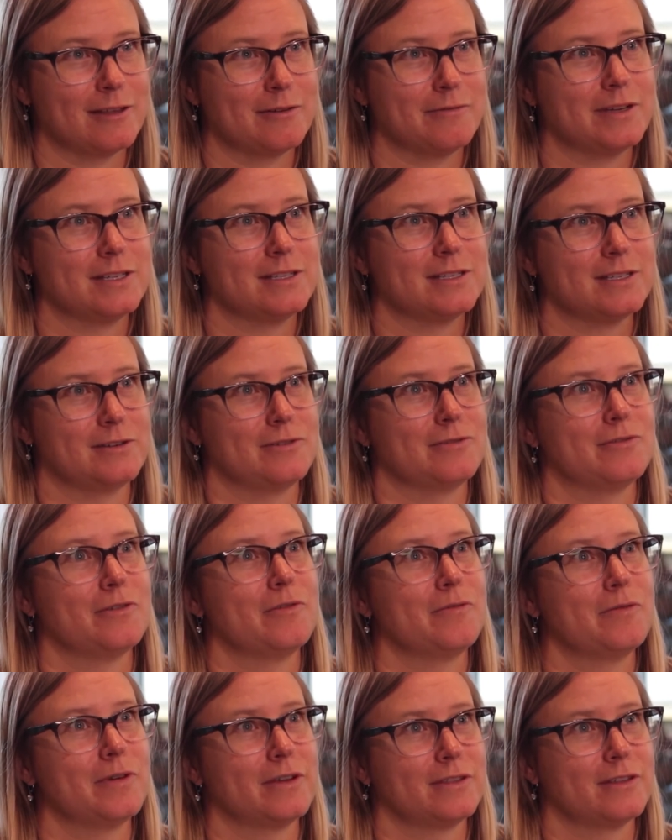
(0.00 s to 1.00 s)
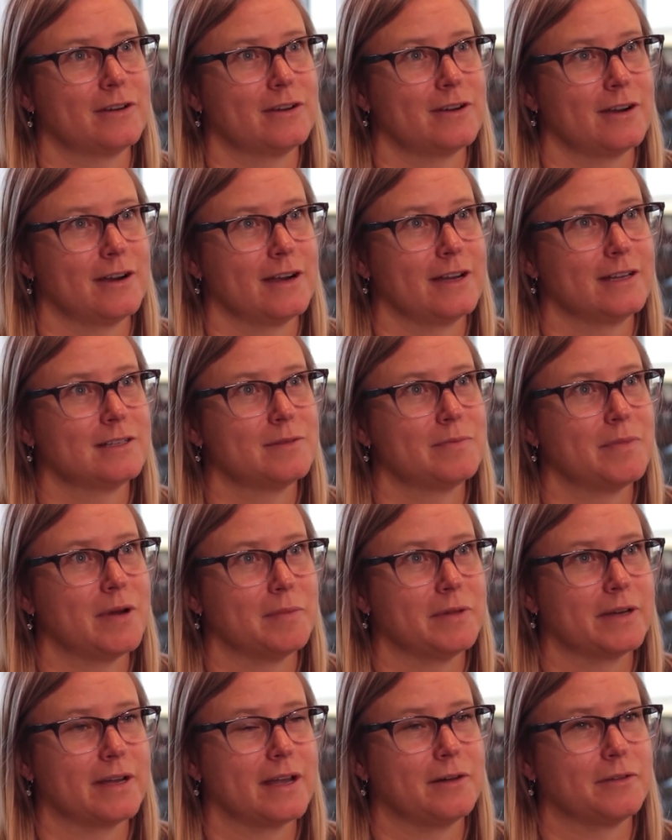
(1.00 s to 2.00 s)
that we do with the current
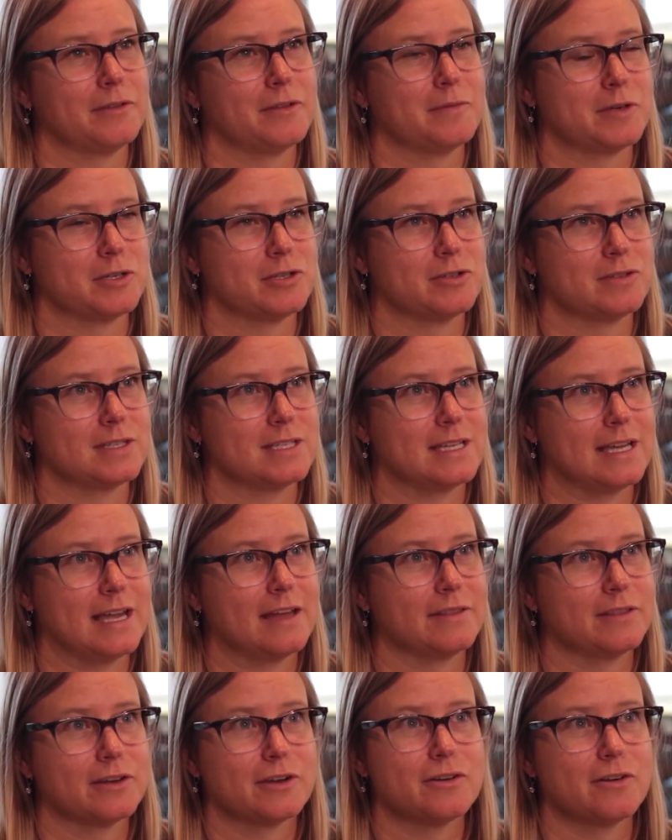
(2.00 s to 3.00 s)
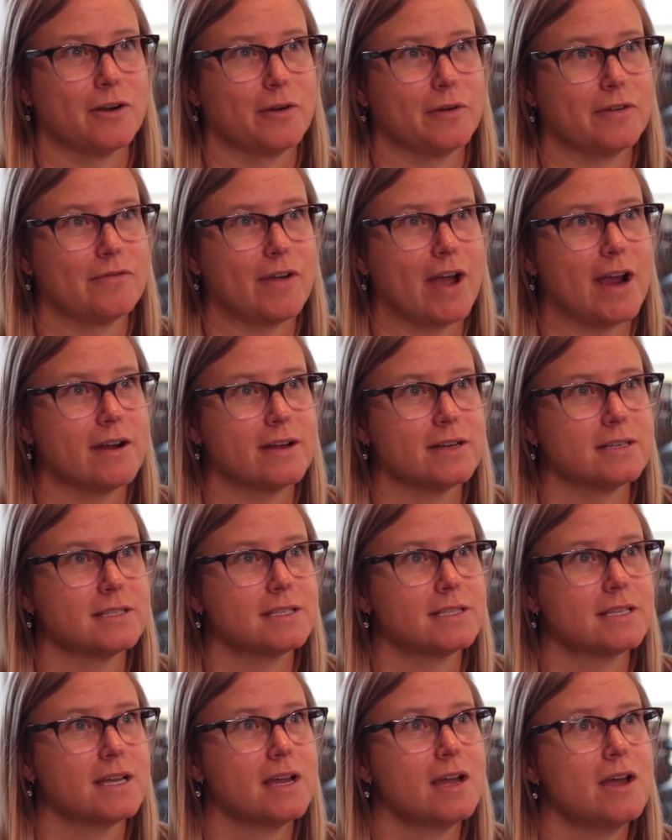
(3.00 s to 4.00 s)
public health emergency and the
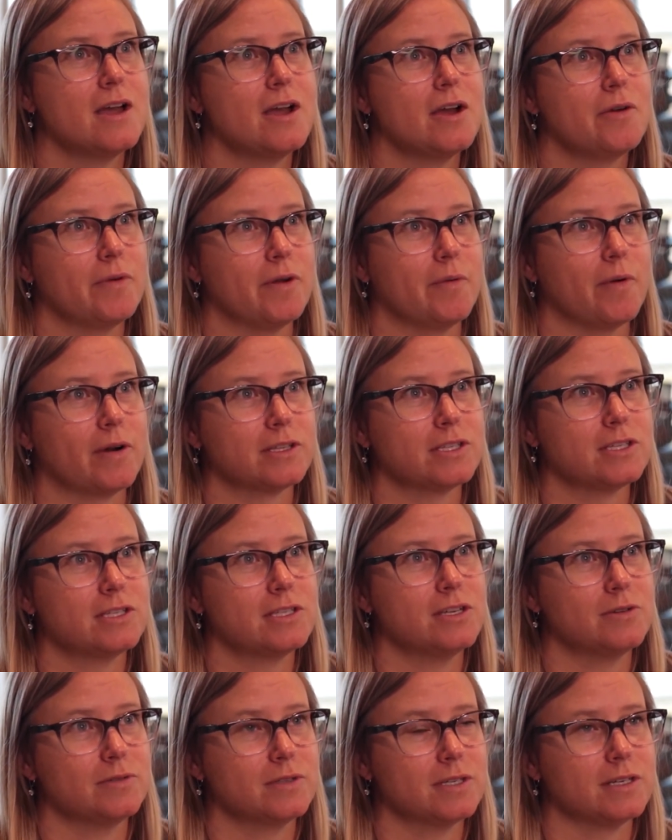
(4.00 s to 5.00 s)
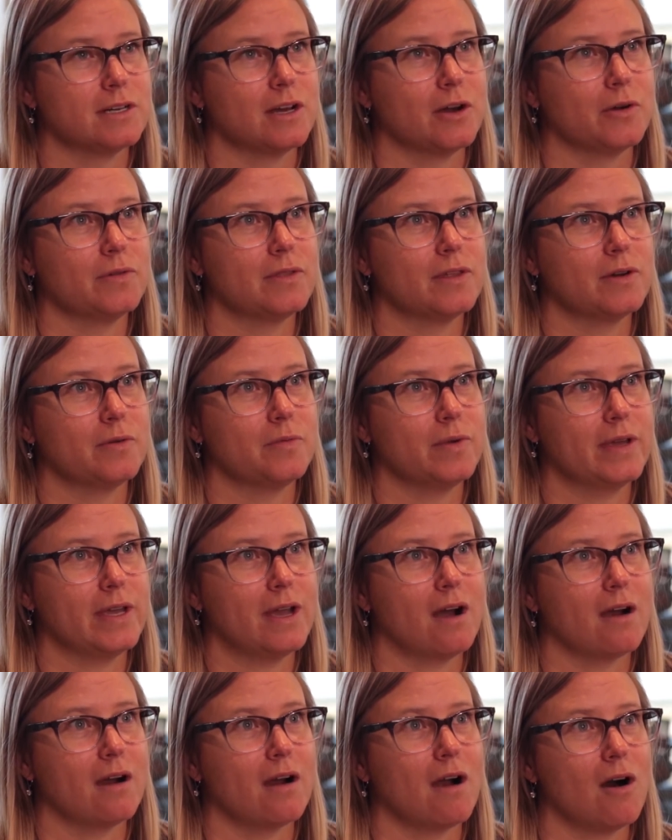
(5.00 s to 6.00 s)
coronavirus. We want you to know that we
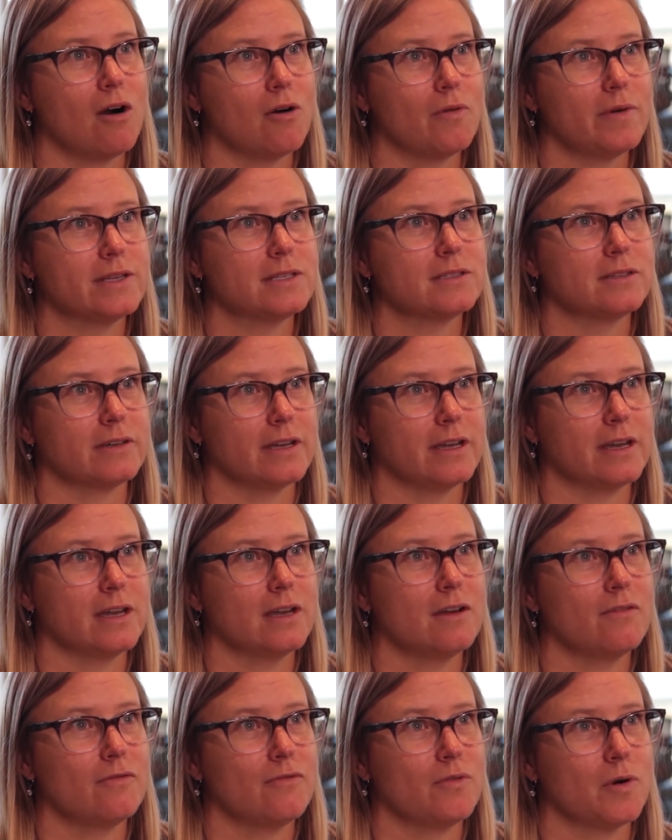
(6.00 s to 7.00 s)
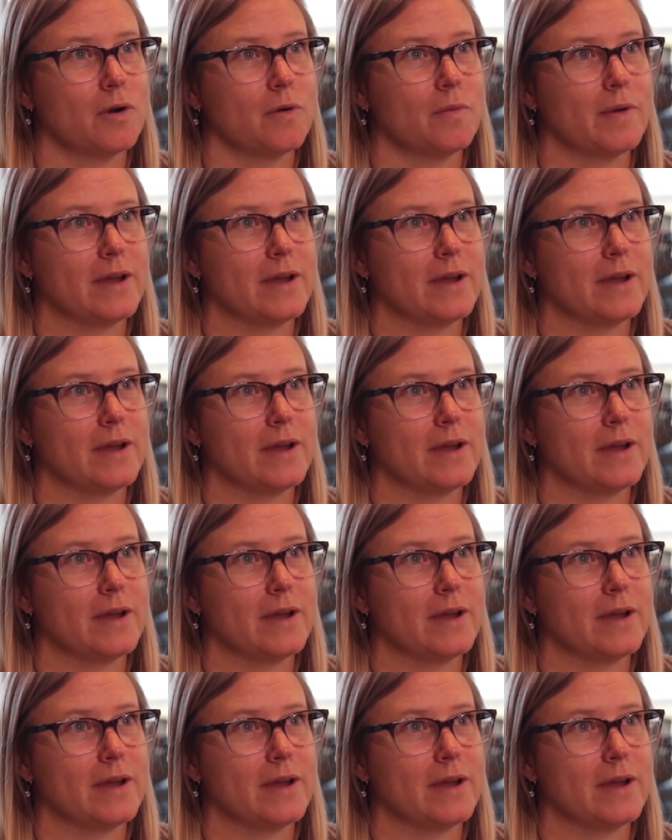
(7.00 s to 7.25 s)
are always looking for